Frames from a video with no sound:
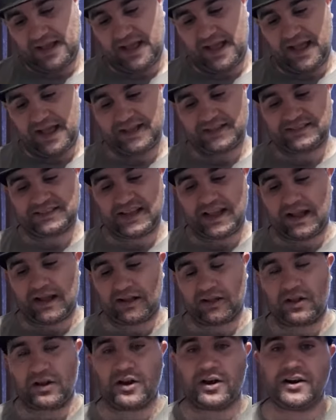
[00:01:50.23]

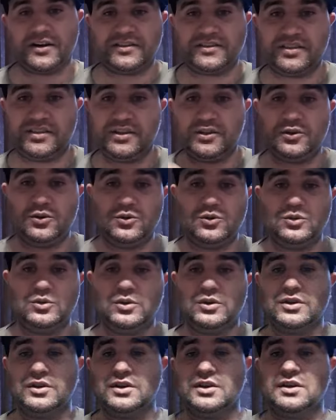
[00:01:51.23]
SLR2,
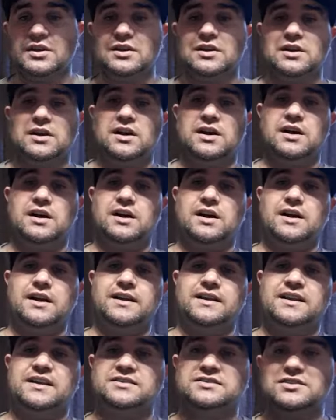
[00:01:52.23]
I
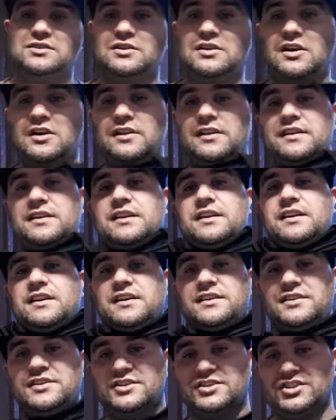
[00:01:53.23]
guess you call it an
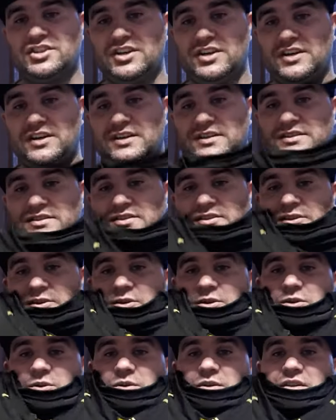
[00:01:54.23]
undershirt.
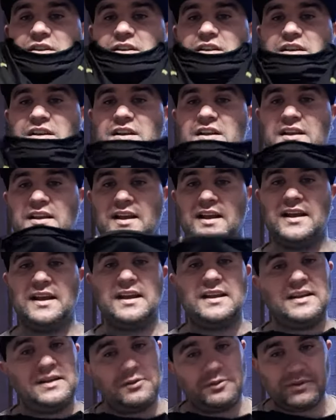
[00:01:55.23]
So,
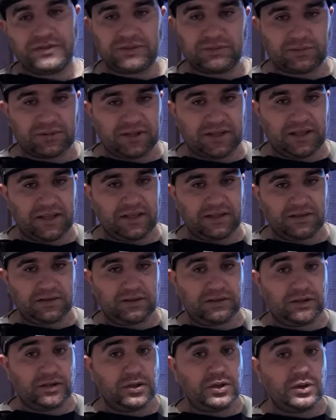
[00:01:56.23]
and it wasn't really
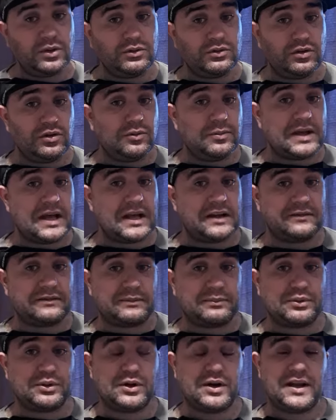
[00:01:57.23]
too bad of a
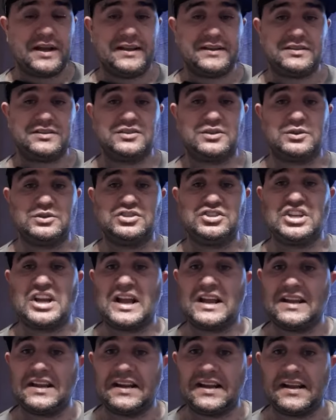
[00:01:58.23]
price, so
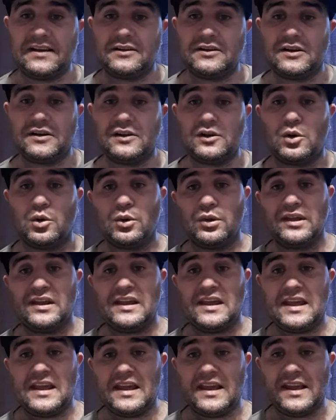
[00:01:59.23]
check it out on Goalie
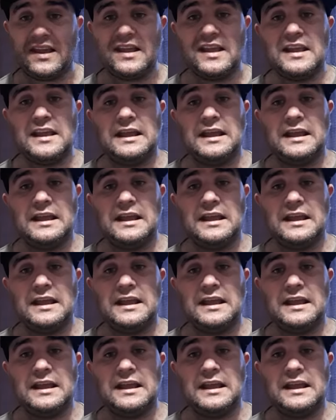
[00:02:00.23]
King.